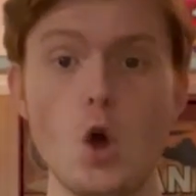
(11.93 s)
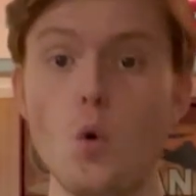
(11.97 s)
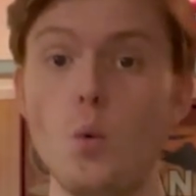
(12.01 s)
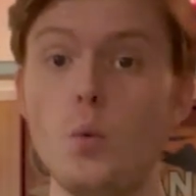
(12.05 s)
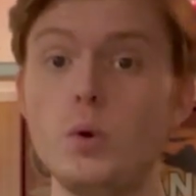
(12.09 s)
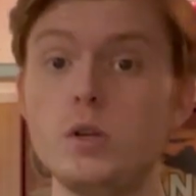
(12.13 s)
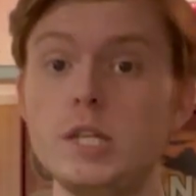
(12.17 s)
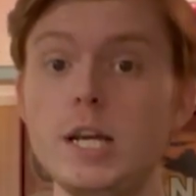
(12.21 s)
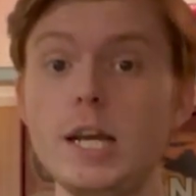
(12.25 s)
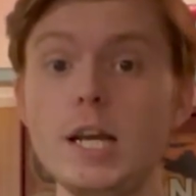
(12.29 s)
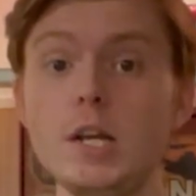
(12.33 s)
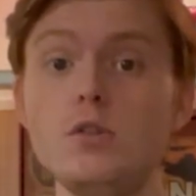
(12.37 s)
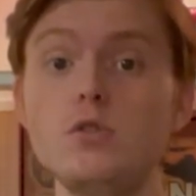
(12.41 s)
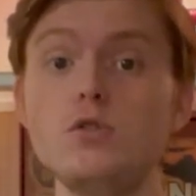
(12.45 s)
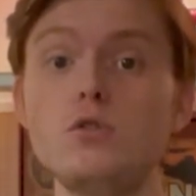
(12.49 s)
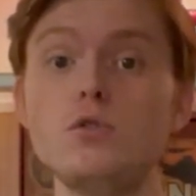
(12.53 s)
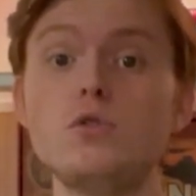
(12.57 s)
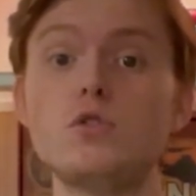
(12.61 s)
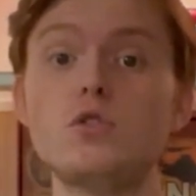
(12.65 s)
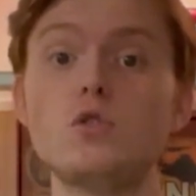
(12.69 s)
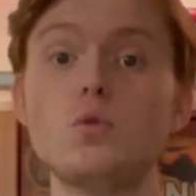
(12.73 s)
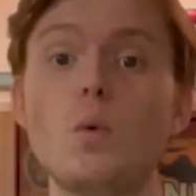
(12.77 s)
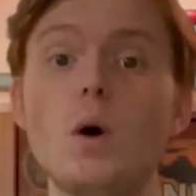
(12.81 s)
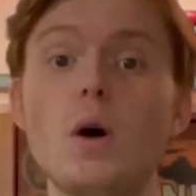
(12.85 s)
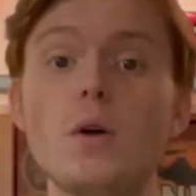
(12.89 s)
which
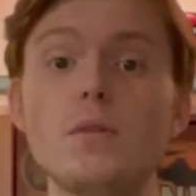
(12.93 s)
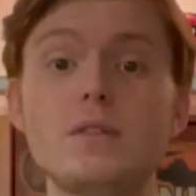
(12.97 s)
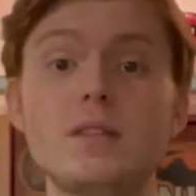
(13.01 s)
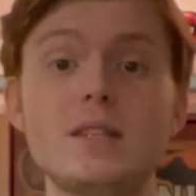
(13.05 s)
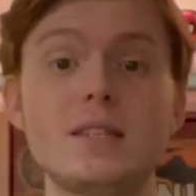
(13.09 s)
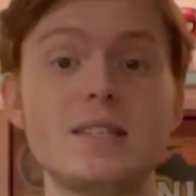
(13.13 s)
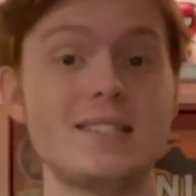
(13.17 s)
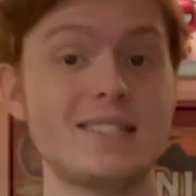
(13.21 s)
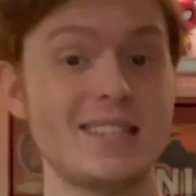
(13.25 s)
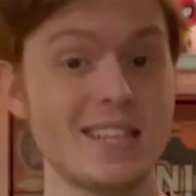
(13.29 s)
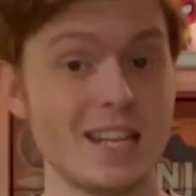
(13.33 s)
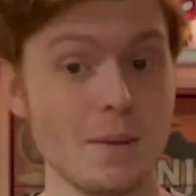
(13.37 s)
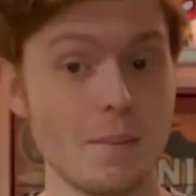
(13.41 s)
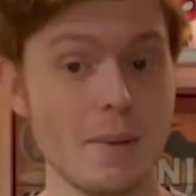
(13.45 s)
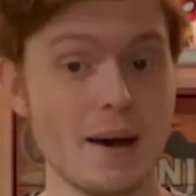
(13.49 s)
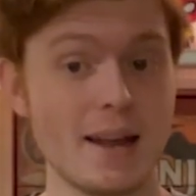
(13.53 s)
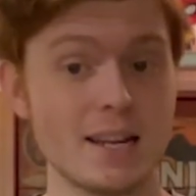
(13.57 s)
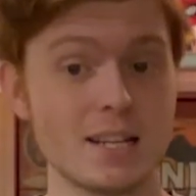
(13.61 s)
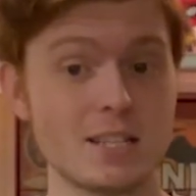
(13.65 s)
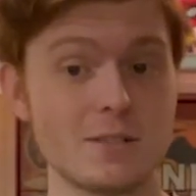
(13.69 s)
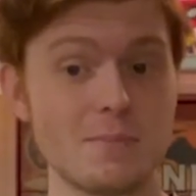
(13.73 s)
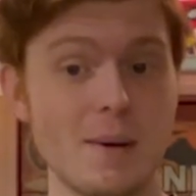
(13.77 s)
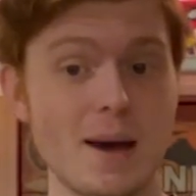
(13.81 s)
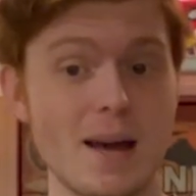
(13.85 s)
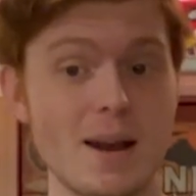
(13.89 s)
introduced the world to the
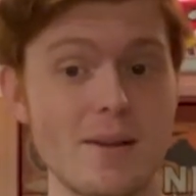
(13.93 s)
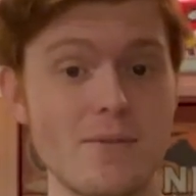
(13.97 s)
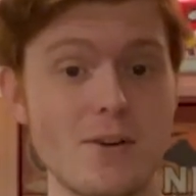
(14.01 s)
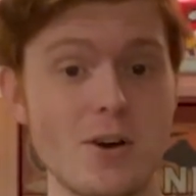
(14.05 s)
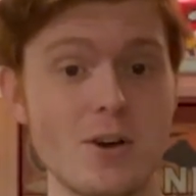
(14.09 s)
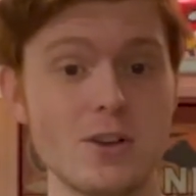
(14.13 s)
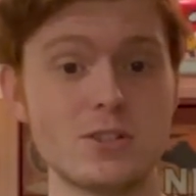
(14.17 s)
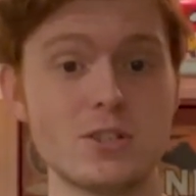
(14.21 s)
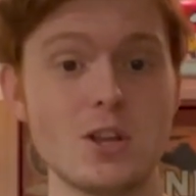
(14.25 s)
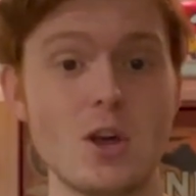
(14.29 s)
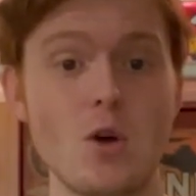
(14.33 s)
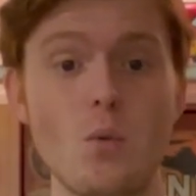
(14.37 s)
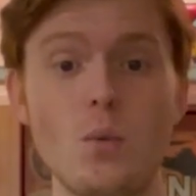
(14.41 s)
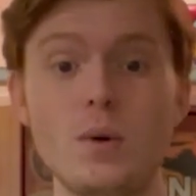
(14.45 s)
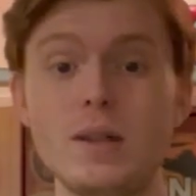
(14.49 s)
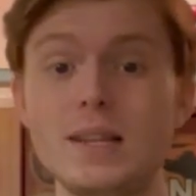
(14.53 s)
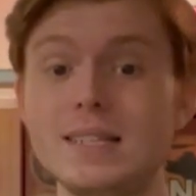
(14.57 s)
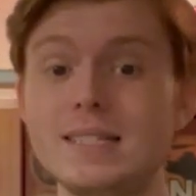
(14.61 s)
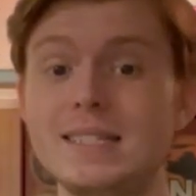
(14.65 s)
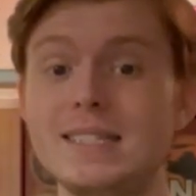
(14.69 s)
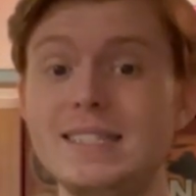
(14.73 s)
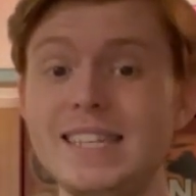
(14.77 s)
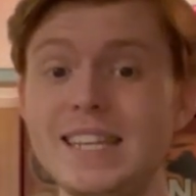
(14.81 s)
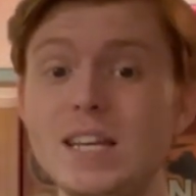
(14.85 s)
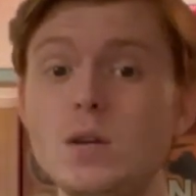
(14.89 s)
cinematic Spider-Verse, with
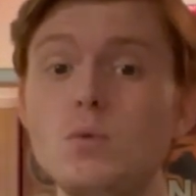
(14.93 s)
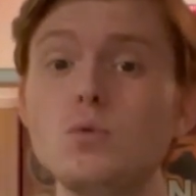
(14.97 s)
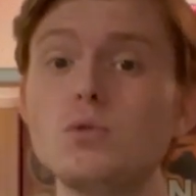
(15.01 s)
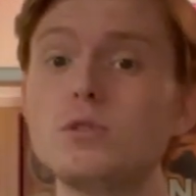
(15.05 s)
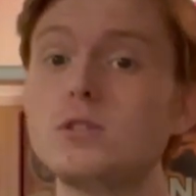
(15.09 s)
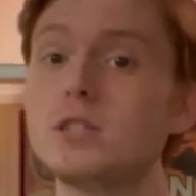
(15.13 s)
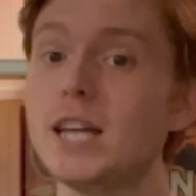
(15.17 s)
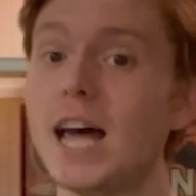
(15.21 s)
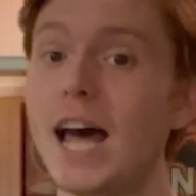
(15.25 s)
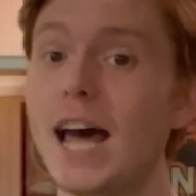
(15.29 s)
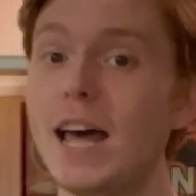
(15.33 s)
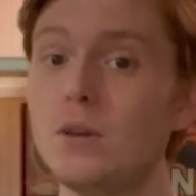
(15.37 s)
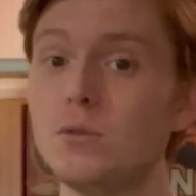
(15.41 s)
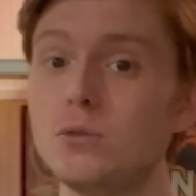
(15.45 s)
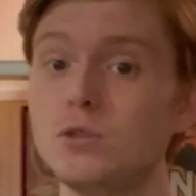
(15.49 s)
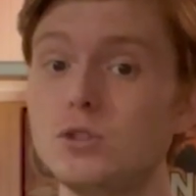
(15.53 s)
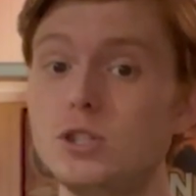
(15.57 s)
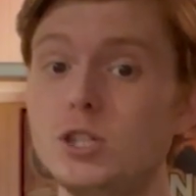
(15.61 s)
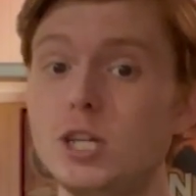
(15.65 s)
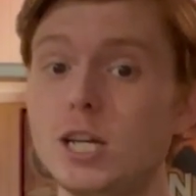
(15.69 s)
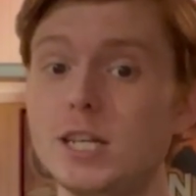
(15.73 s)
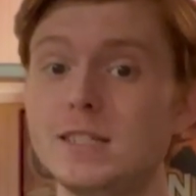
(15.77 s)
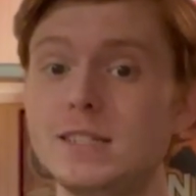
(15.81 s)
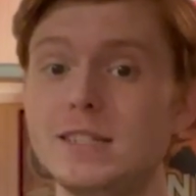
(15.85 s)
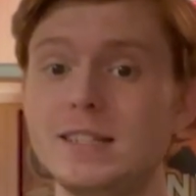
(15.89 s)
its sequel's title
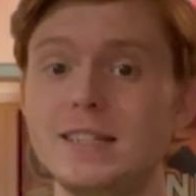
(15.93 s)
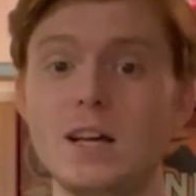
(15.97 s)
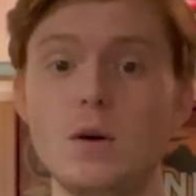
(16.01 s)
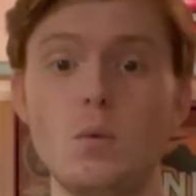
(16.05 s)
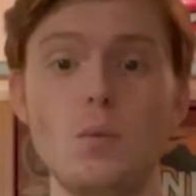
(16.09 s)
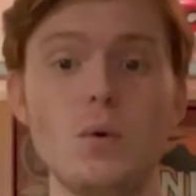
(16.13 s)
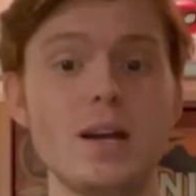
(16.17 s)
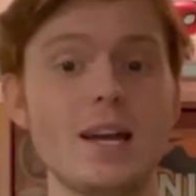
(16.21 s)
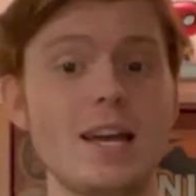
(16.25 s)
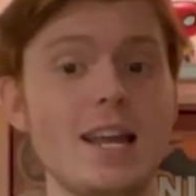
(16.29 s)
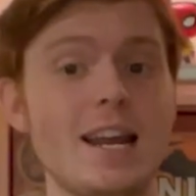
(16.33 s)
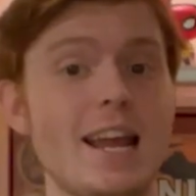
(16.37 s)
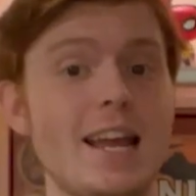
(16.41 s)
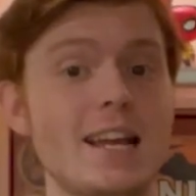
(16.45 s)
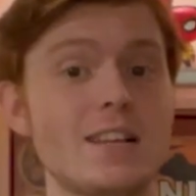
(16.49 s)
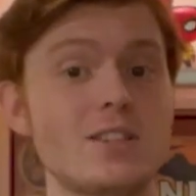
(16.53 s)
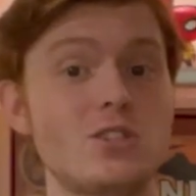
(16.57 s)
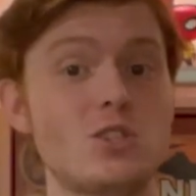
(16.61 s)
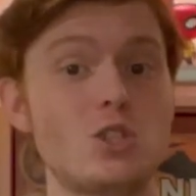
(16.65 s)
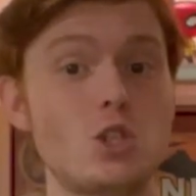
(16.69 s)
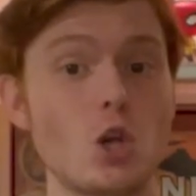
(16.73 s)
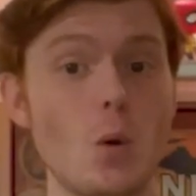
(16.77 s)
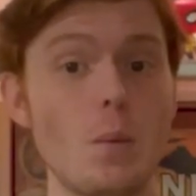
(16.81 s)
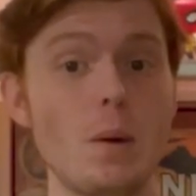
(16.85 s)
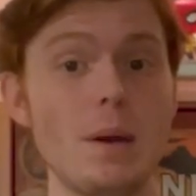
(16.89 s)
suggesting that we're going to get
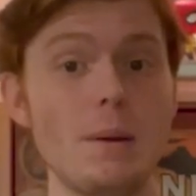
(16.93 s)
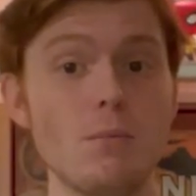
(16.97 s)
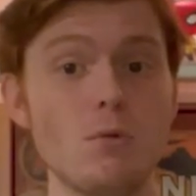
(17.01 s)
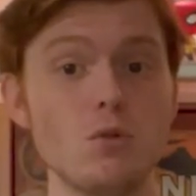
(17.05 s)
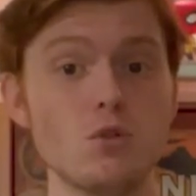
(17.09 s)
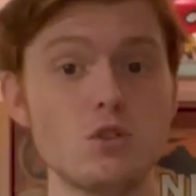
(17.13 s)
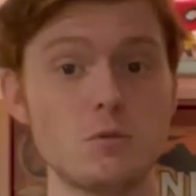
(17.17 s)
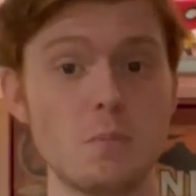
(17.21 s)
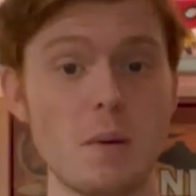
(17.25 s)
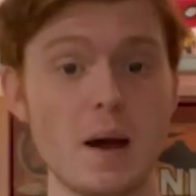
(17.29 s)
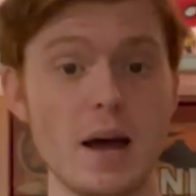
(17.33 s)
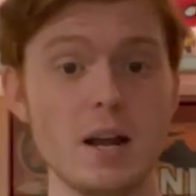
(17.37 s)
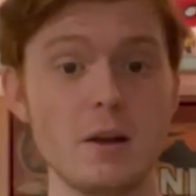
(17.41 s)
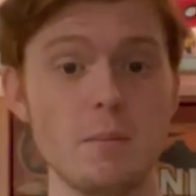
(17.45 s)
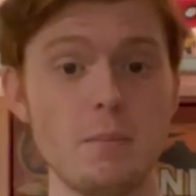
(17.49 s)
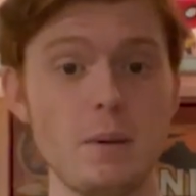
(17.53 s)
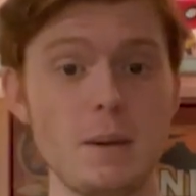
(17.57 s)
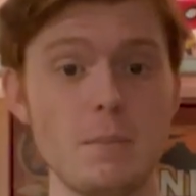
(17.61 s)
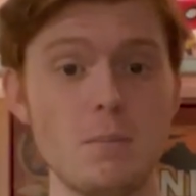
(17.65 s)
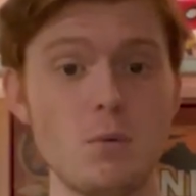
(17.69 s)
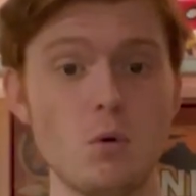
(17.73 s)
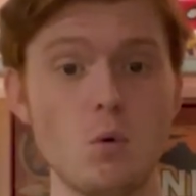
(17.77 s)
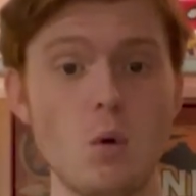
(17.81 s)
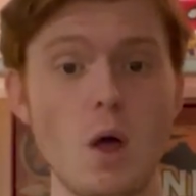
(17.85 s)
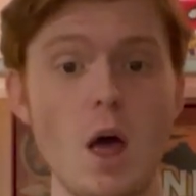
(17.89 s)
so many more
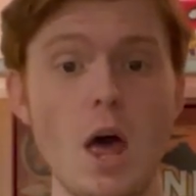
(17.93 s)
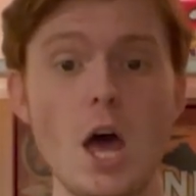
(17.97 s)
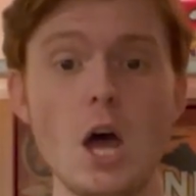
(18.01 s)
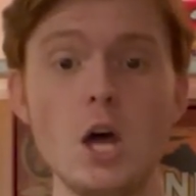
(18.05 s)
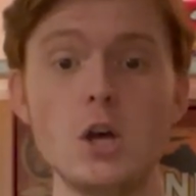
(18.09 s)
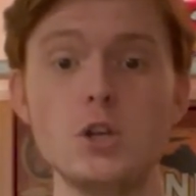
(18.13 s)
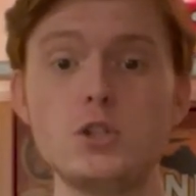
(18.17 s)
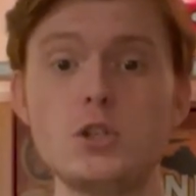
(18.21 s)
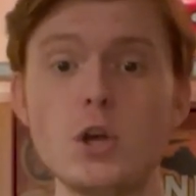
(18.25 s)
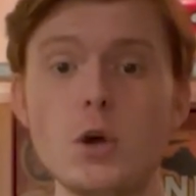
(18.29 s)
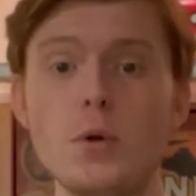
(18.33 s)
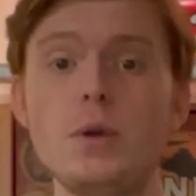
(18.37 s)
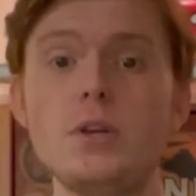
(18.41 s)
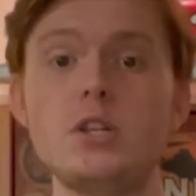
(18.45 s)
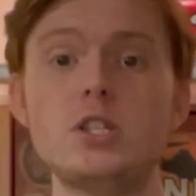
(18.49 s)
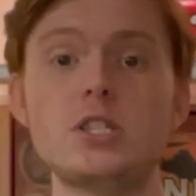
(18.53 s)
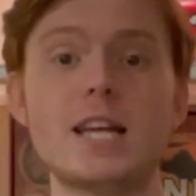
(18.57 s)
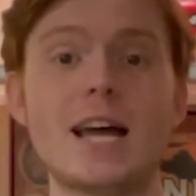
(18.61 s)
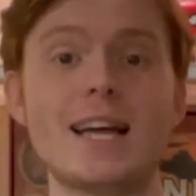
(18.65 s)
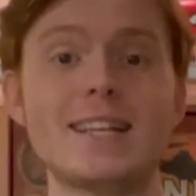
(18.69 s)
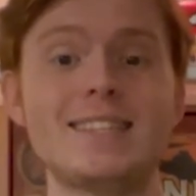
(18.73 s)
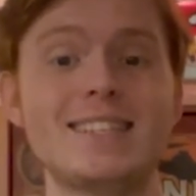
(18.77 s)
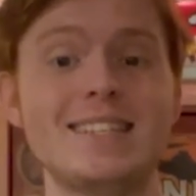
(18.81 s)
Spider-People. Sony just had